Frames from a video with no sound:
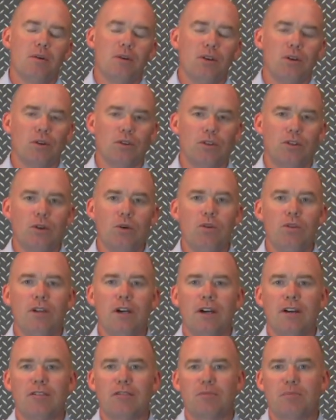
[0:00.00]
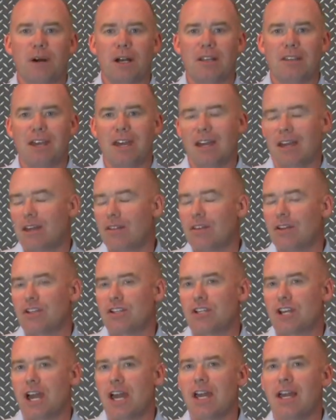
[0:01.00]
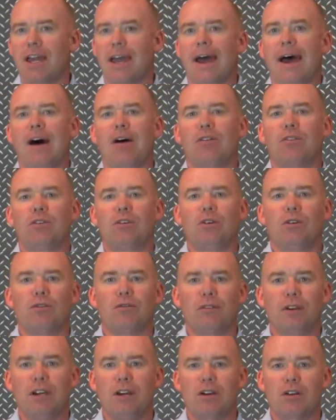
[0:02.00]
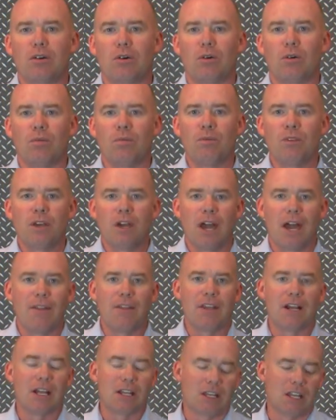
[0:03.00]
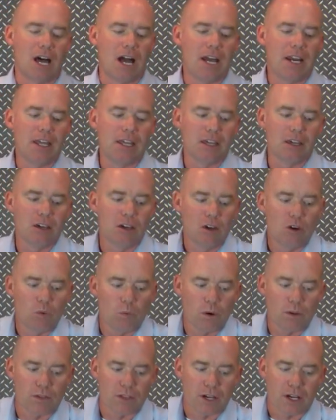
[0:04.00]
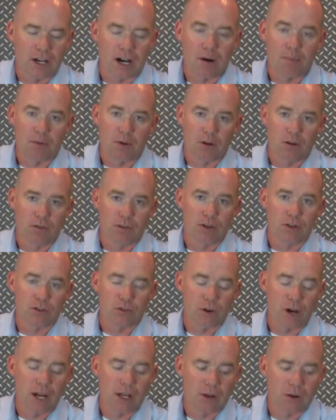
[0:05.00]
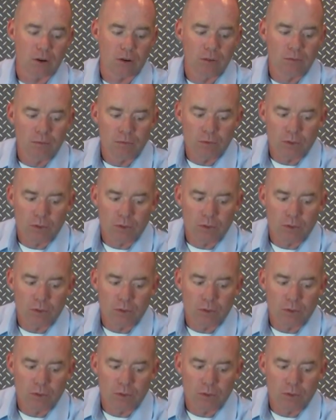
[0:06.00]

You'll do this by taking the shank out to your vehicle and then aligning with the coupler of your trailer.